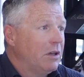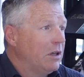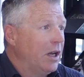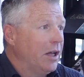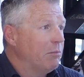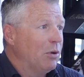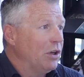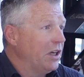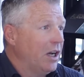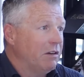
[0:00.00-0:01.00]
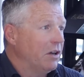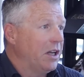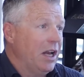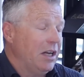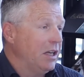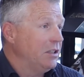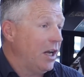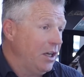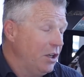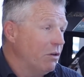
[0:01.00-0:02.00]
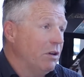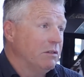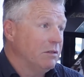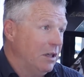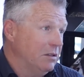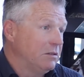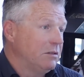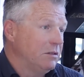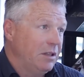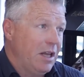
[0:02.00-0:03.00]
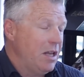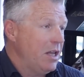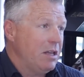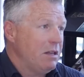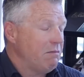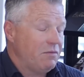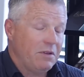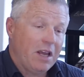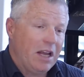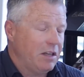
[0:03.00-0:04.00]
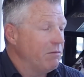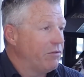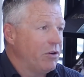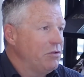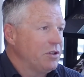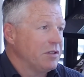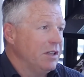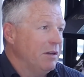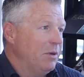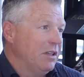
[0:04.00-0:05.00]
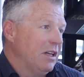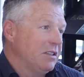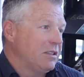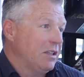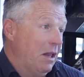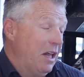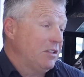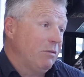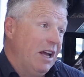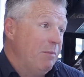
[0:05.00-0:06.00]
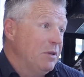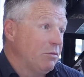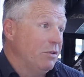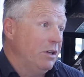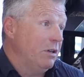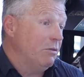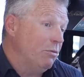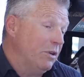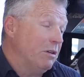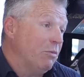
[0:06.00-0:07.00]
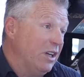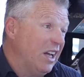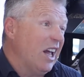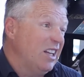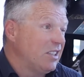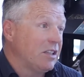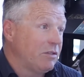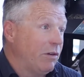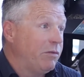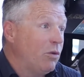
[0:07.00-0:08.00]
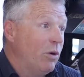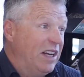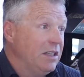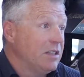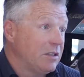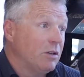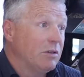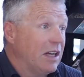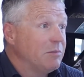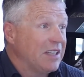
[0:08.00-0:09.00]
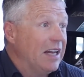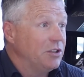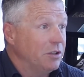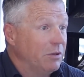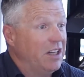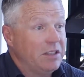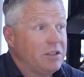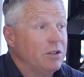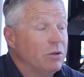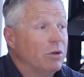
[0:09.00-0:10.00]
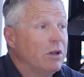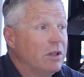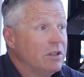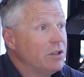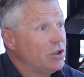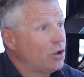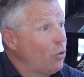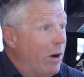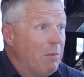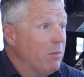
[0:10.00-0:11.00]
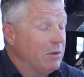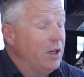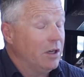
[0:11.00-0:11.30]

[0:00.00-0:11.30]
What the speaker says: like a bullet out of a gun, and hit him ferociously. I mean, that's what happens when a guy 6'4", 18 stone comes at you and hits you plumb